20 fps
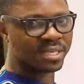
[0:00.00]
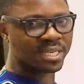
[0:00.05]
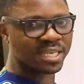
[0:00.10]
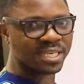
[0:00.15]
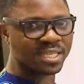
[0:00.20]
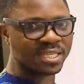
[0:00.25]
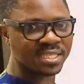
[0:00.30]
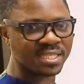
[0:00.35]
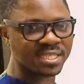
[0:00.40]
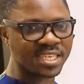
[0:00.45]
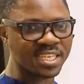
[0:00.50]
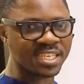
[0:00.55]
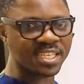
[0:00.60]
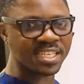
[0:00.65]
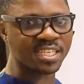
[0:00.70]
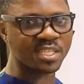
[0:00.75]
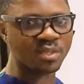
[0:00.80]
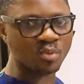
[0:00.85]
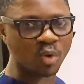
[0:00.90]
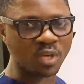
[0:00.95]
beginning
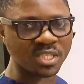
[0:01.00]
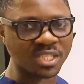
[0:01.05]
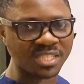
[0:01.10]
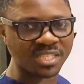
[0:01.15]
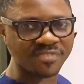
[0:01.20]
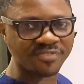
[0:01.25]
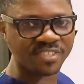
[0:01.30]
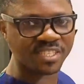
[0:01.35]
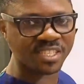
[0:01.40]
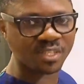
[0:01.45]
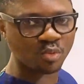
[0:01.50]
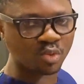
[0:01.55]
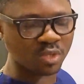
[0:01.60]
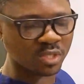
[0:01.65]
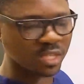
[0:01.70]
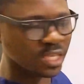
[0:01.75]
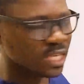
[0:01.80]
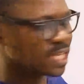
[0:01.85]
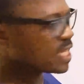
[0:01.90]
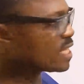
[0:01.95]
is what is finished
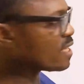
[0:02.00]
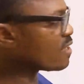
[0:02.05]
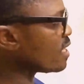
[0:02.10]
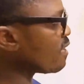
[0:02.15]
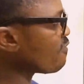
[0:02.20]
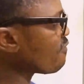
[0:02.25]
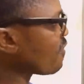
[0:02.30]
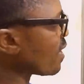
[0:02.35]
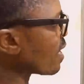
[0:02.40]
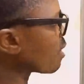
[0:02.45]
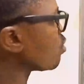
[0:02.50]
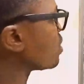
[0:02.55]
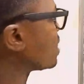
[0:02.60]
goods. A very